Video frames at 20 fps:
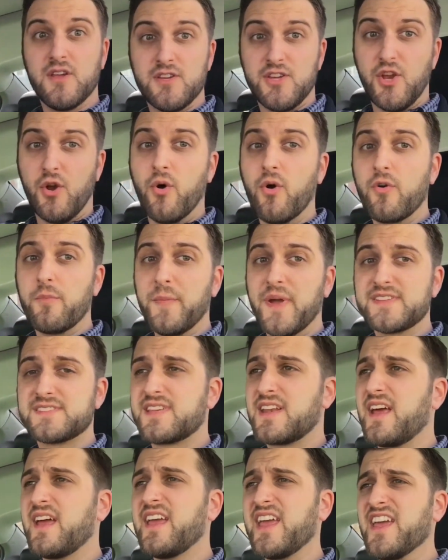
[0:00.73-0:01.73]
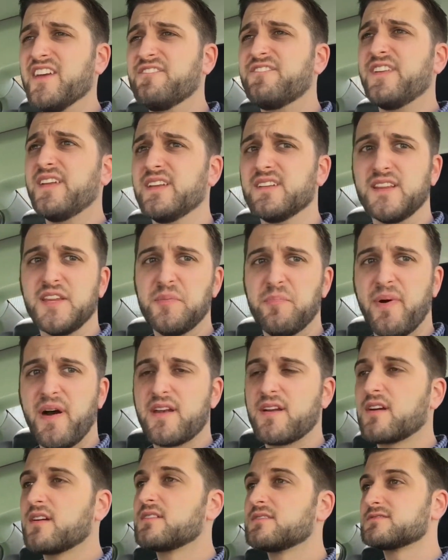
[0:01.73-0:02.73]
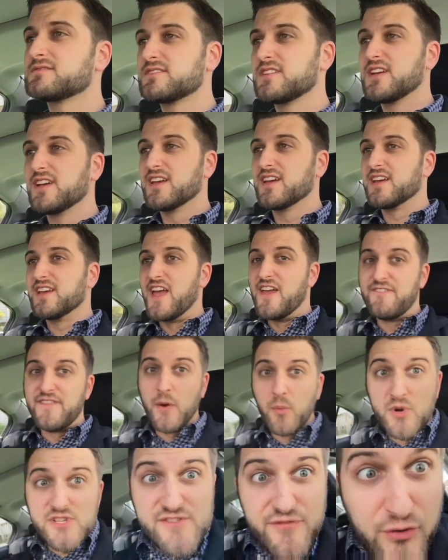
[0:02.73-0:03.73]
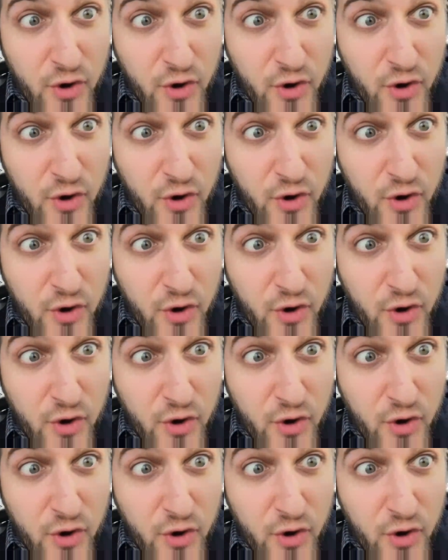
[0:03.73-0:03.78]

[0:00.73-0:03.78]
You know what would make today infinitely better? If it was